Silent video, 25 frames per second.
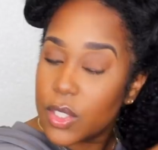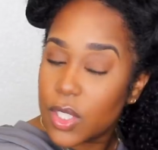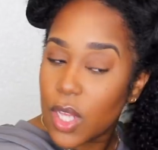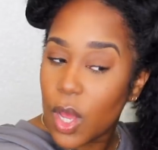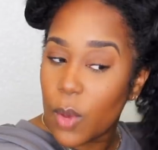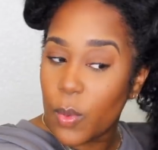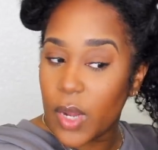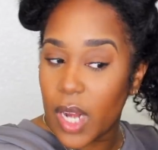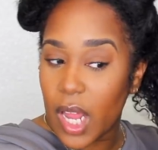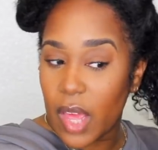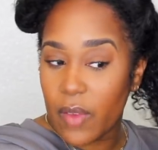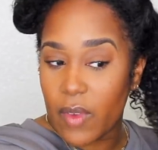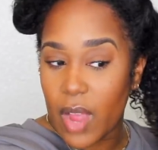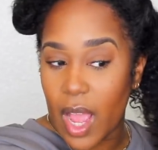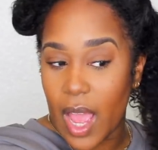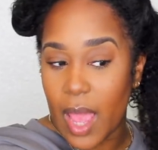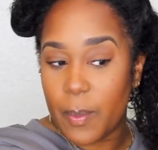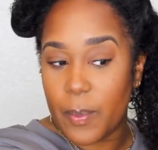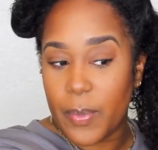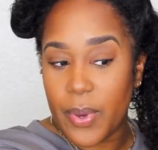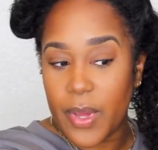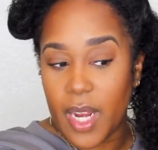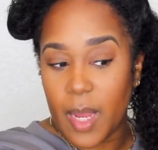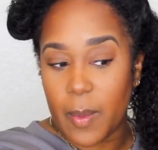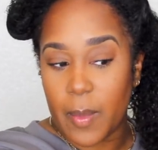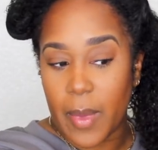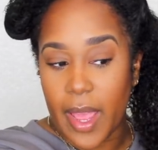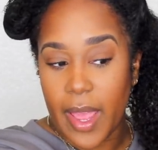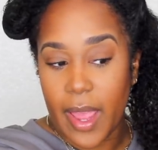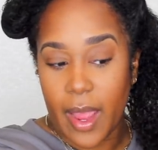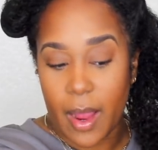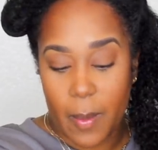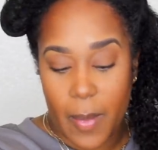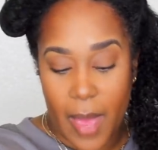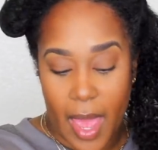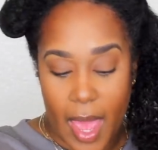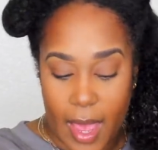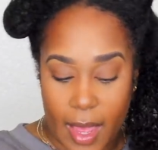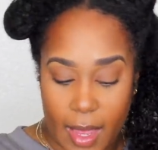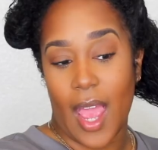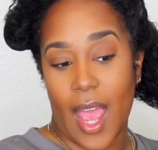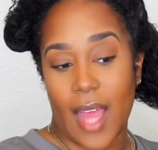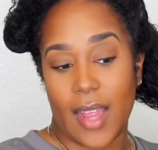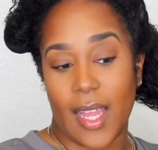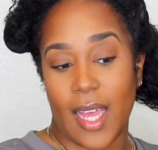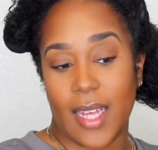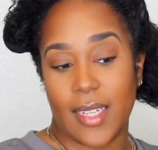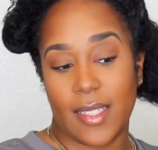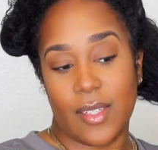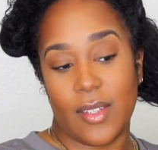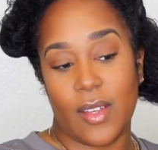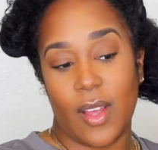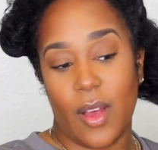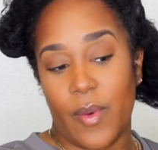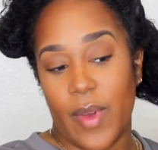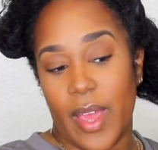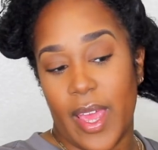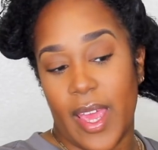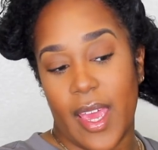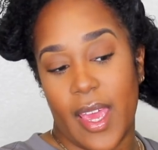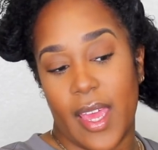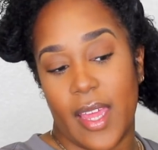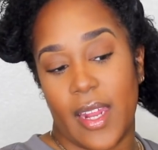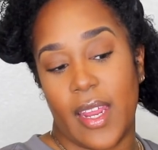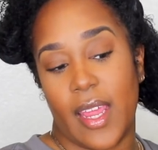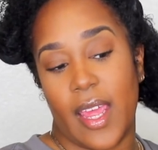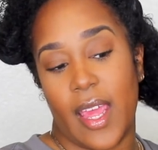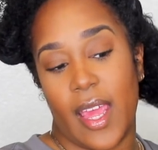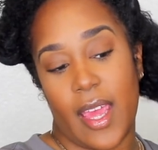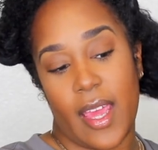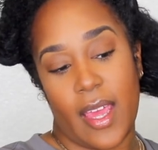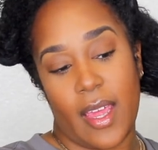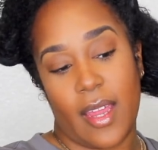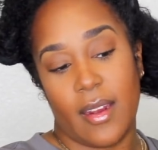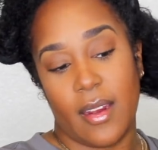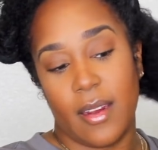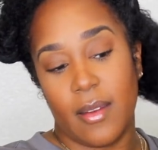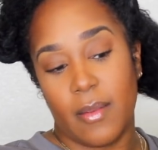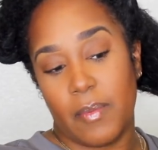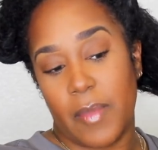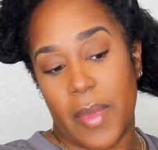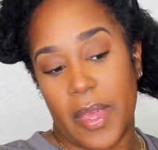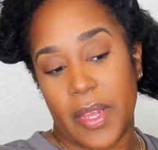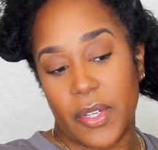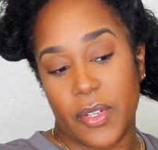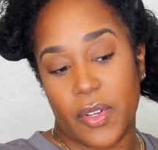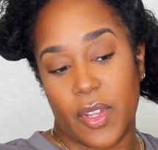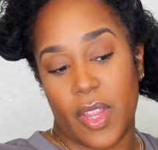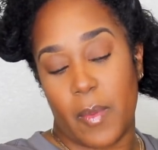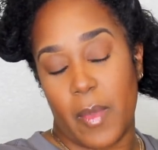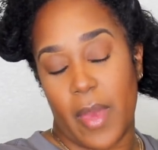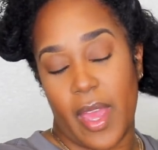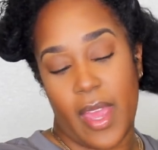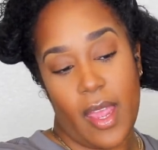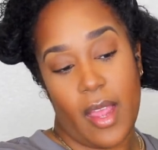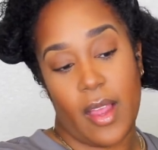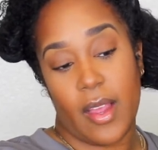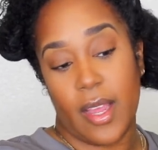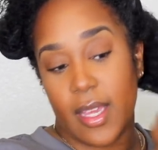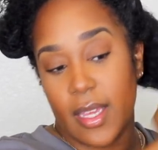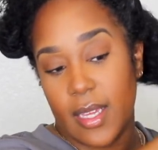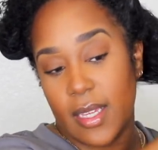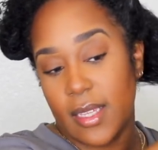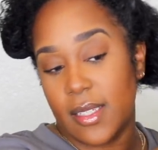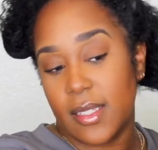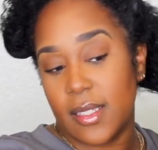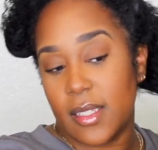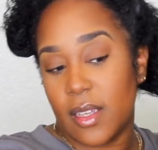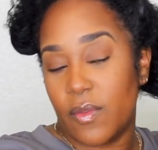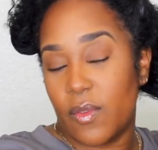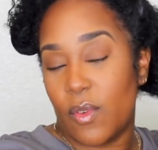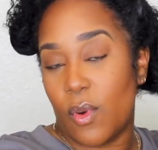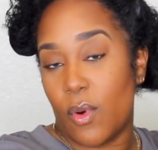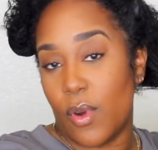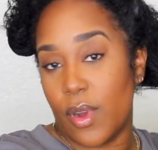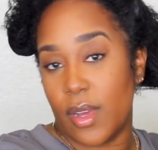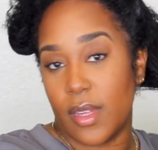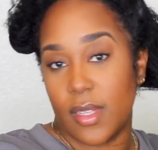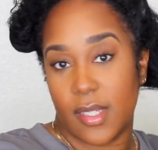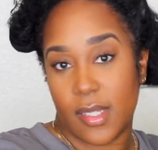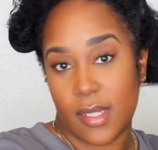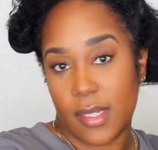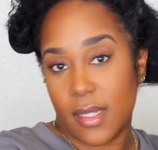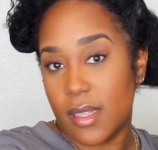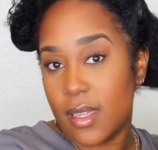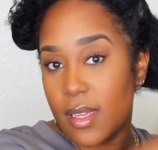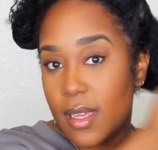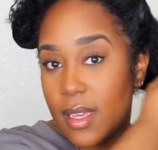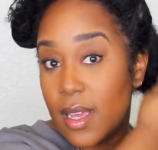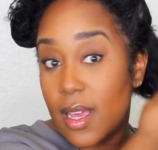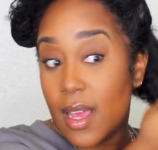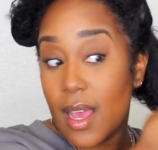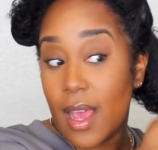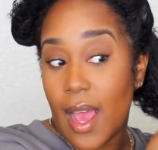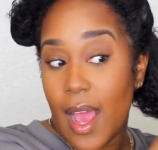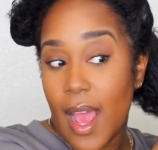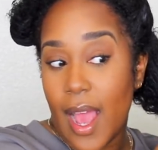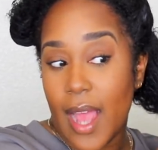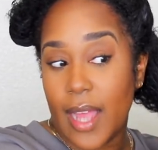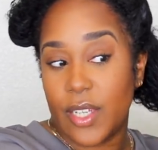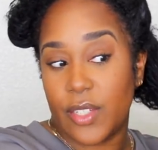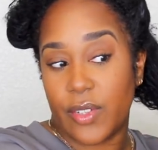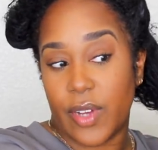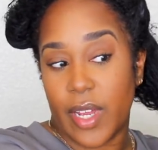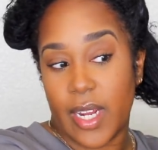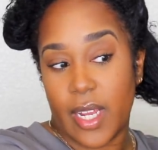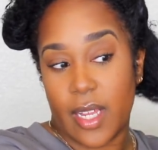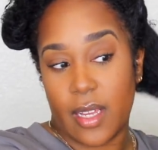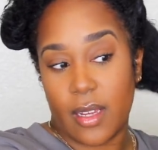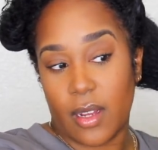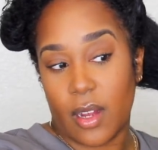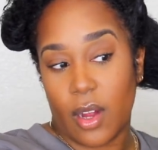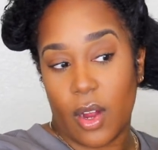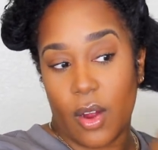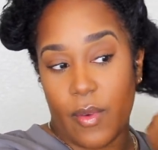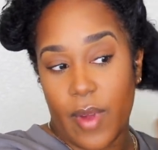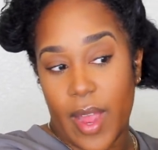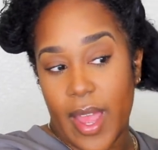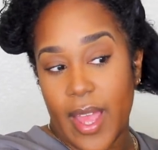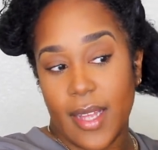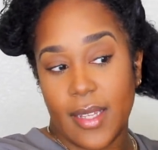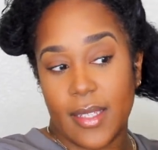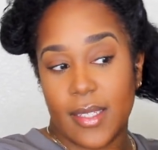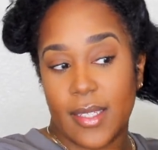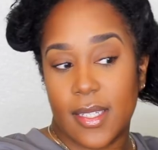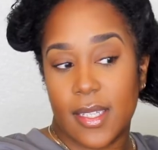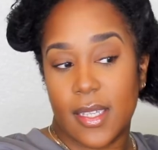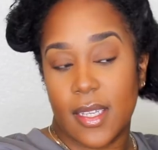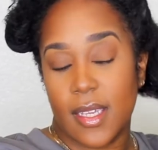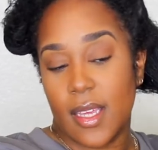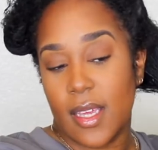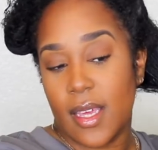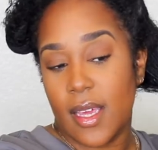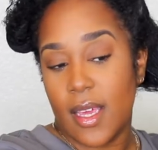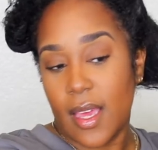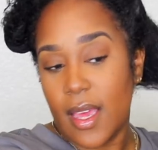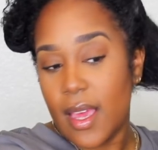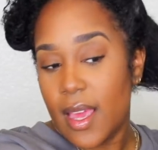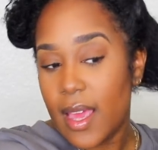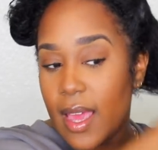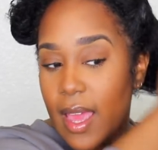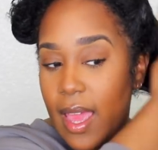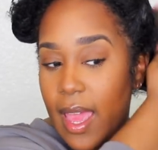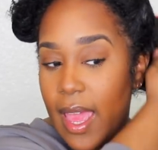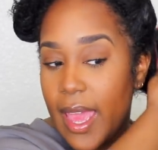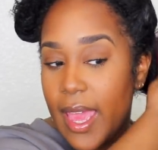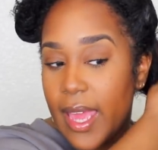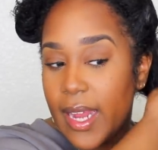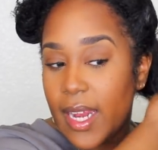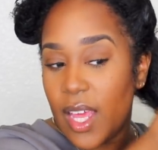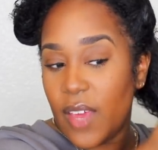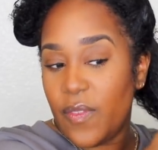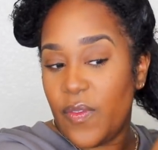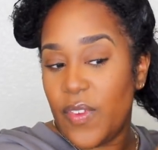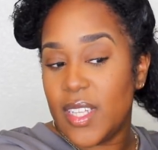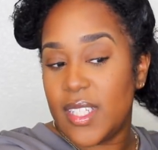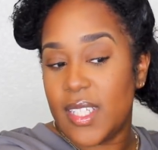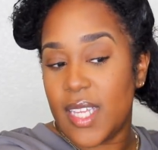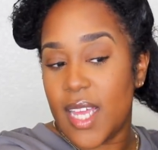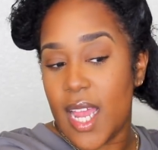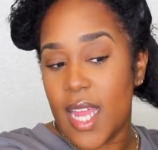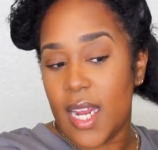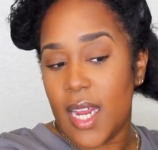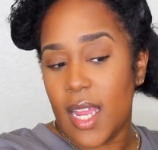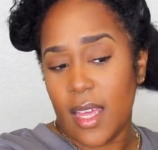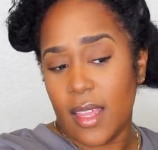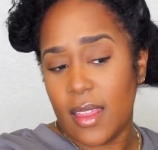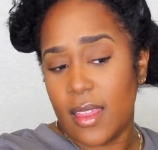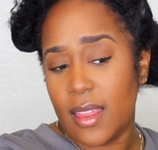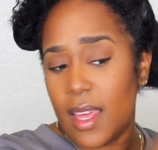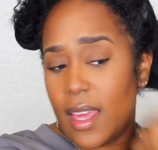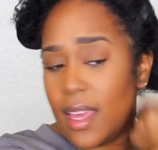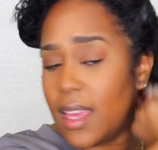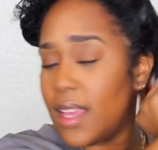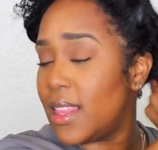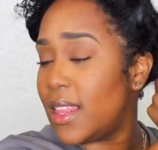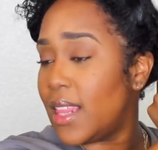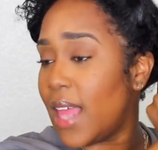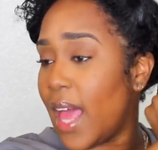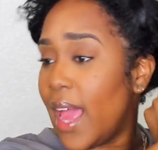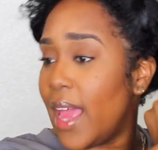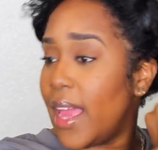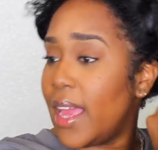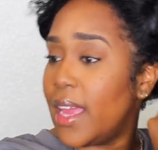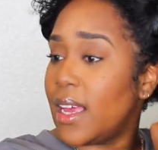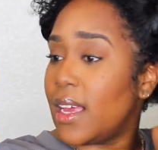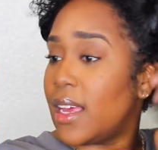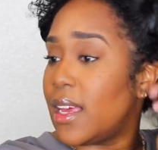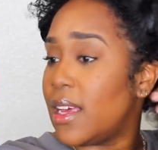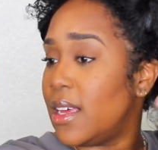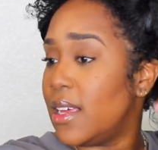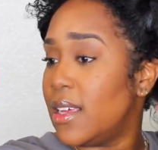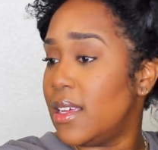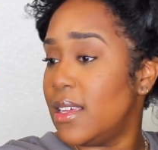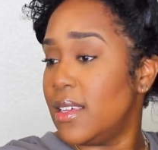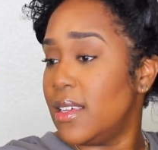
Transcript: So whenever I'm putting my hair back, I like to go ahead and make sure that my hair is, of course, hydrated, correct? And if it's anything like